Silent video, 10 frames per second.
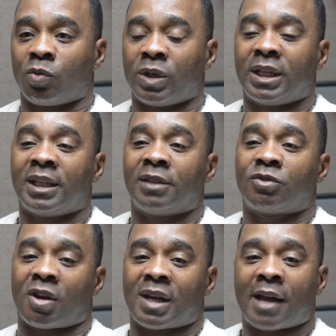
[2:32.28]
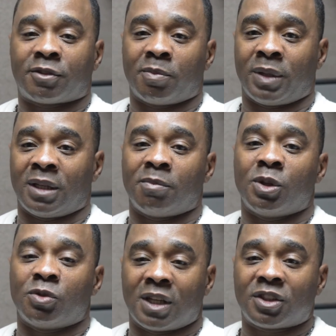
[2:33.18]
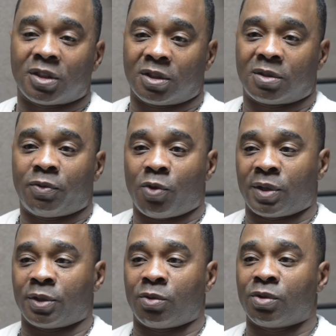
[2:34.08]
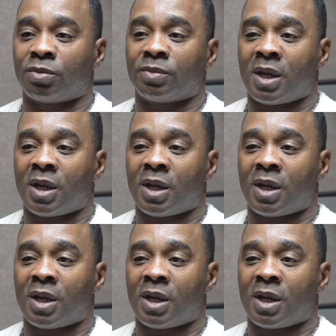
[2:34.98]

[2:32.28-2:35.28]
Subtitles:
we turned out to be the musicians for the group